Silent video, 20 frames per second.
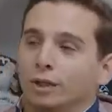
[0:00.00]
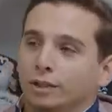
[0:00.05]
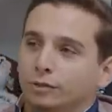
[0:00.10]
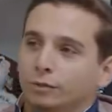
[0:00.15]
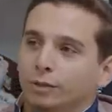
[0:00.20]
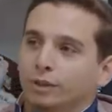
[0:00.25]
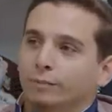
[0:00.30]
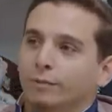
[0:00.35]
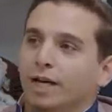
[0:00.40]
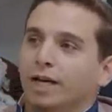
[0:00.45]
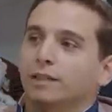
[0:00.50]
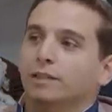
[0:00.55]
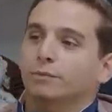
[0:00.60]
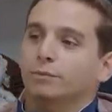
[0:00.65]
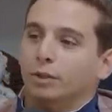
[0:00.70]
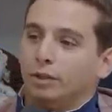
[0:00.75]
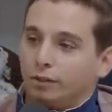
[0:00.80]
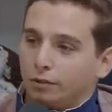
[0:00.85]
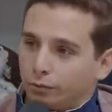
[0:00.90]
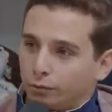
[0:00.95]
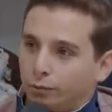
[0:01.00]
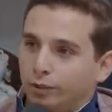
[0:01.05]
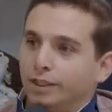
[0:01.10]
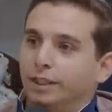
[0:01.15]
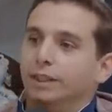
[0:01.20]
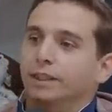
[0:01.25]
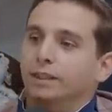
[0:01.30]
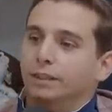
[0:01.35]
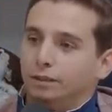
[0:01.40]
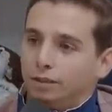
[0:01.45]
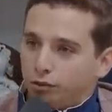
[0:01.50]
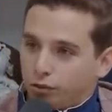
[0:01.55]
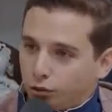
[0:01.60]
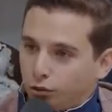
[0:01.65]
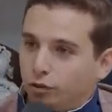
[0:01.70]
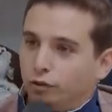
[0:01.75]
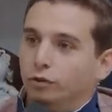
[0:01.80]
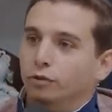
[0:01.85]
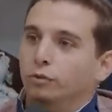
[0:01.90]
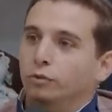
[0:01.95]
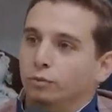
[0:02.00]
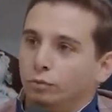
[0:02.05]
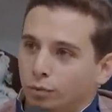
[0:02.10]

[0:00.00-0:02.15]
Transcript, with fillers: want to win the basketball? Three, two,